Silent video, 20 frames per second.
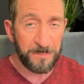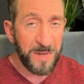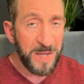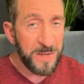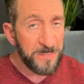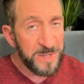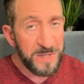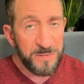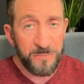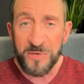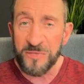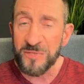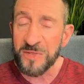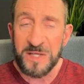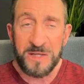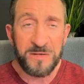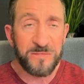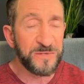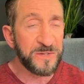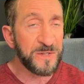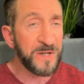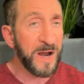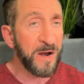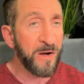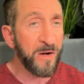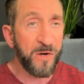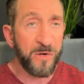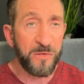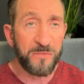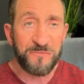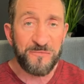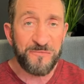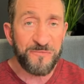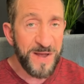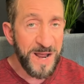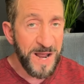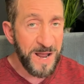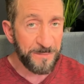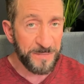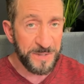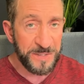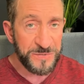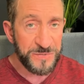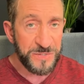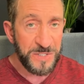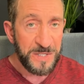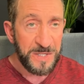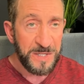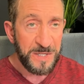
maybe with even our own families,